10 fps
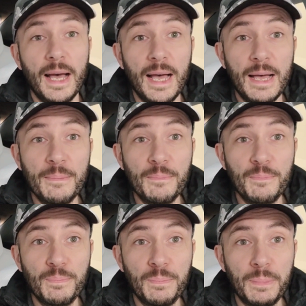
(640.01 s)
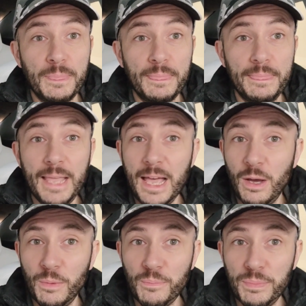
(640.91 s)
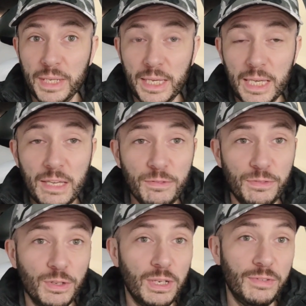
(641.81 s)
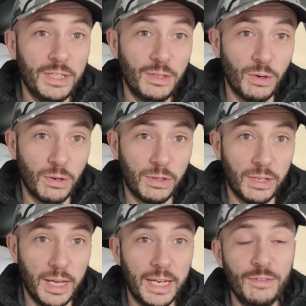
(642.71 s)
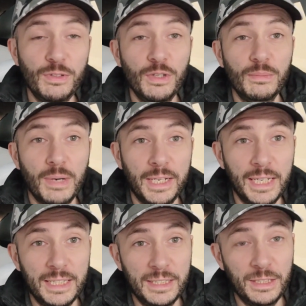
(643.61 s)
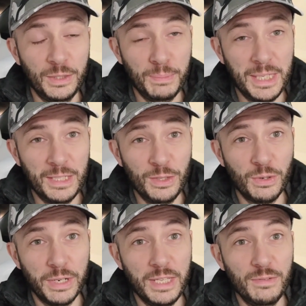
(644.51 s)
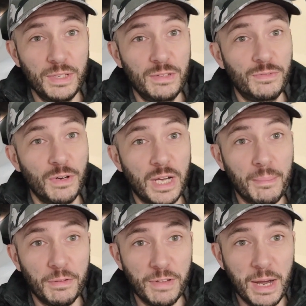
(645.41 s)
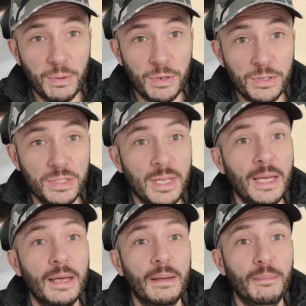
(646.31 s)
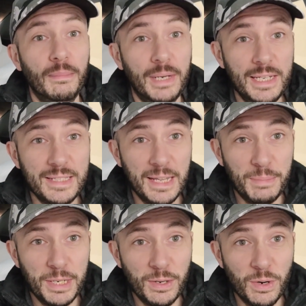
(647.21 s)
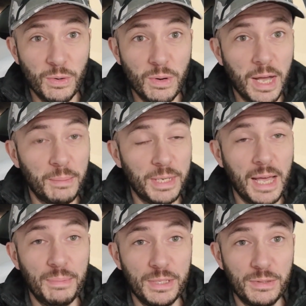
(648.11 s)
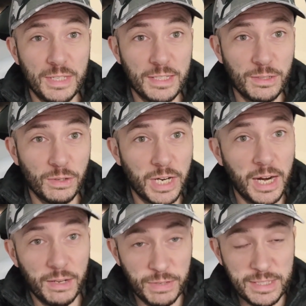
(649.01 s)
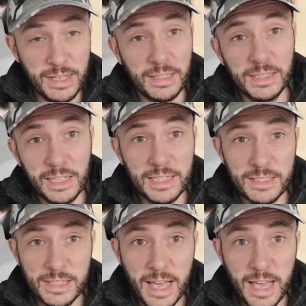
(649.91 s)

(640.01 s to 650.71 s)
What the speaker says: Now, if you live in Cork and if you don't mind lending me your EV for a couple of hours, please let me know. I'll be happy to test your car if it's not in the list